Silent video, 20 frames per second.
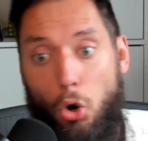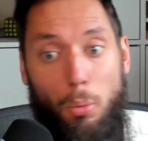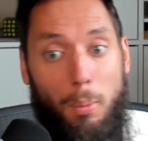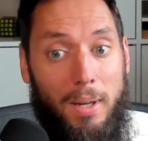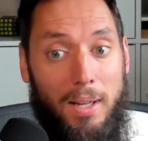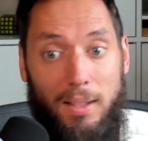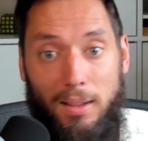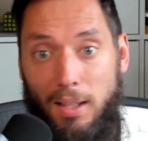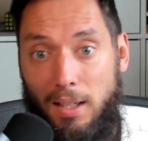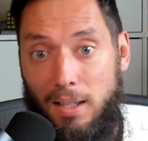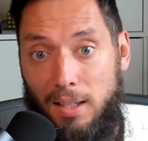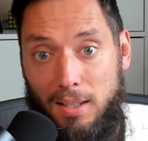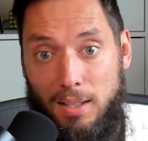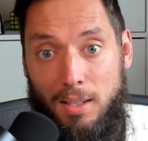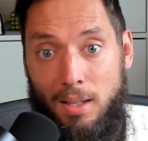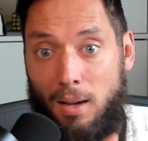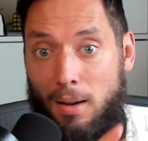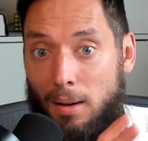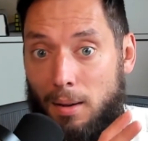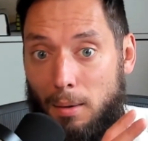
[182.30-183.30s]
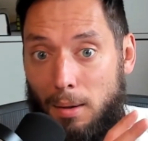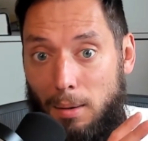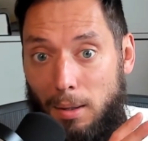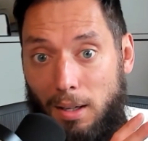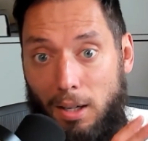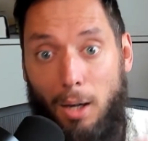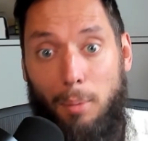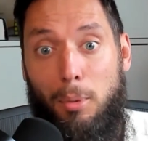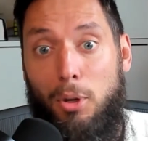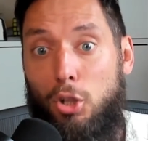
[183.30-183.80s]
many things
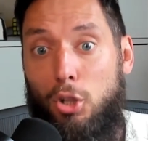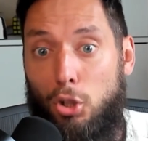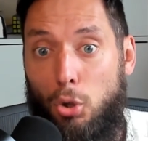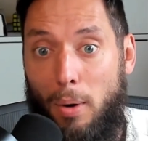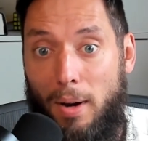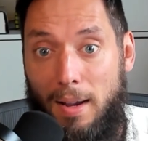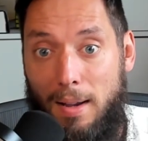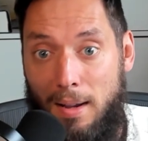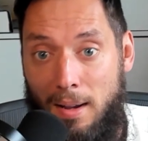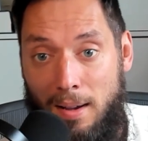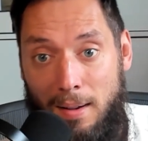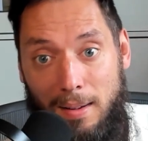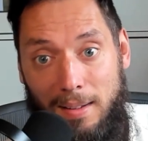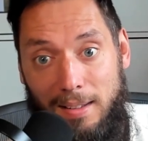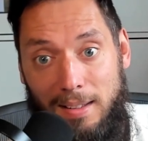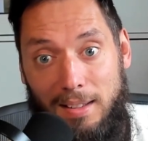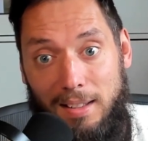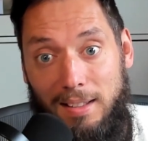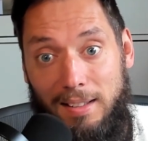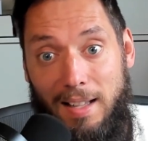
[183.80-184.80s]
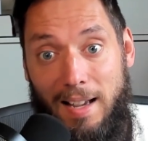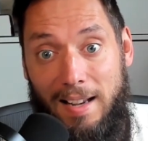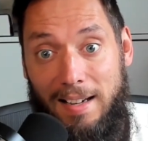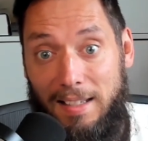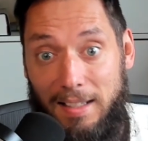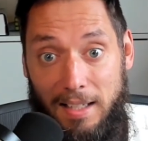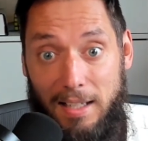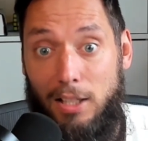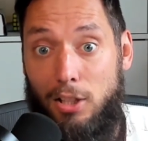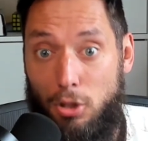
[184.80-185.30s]
coming your way that
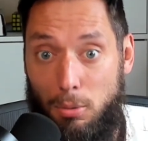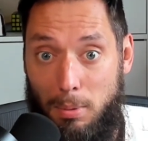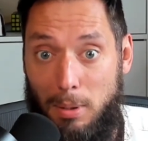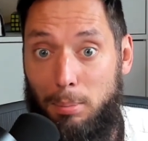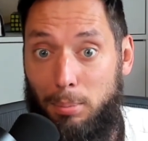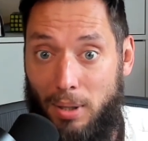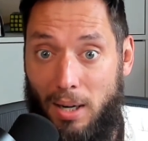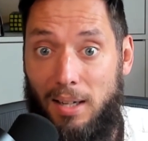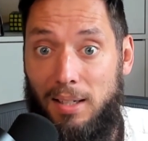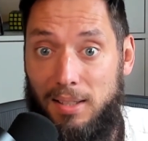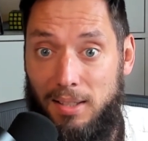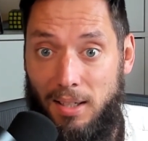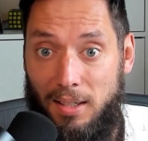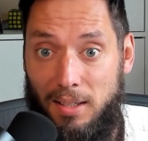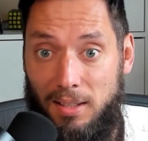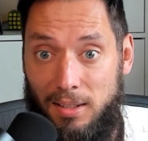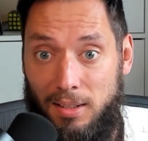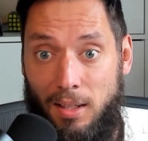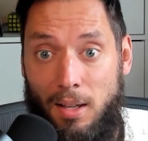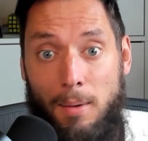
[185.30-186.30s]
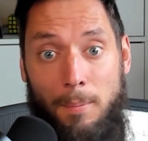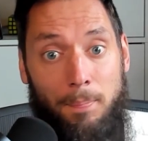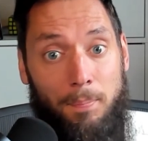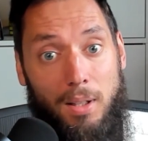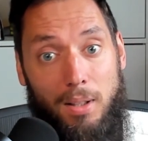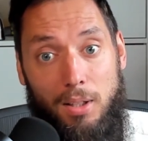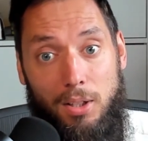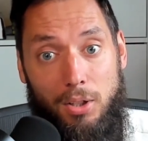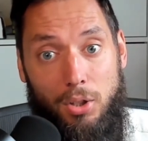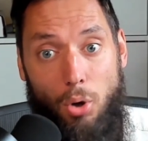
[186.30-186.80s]
need to be processed.
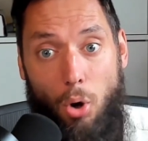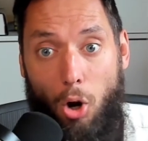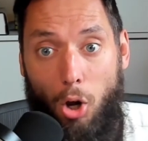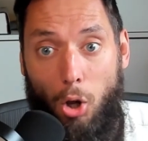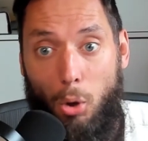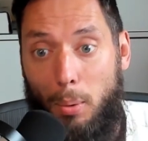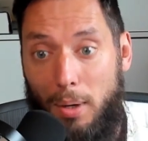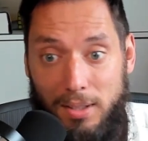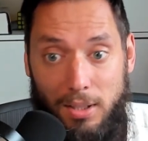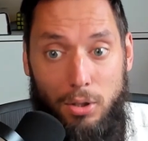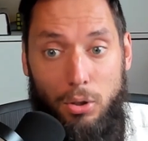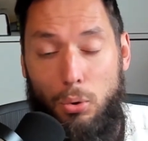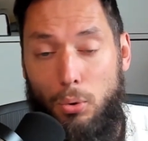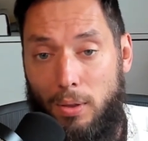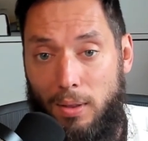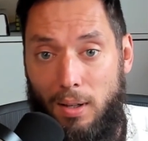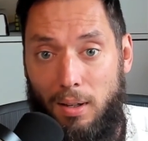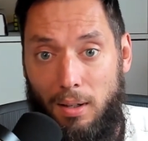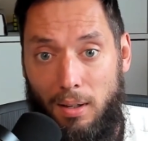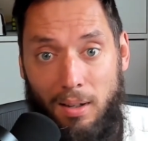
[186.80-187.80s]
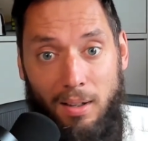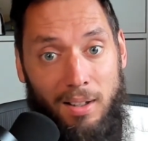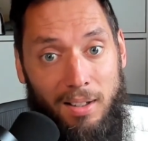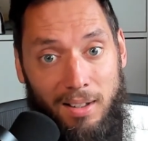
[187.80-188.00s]
There's always a new thing.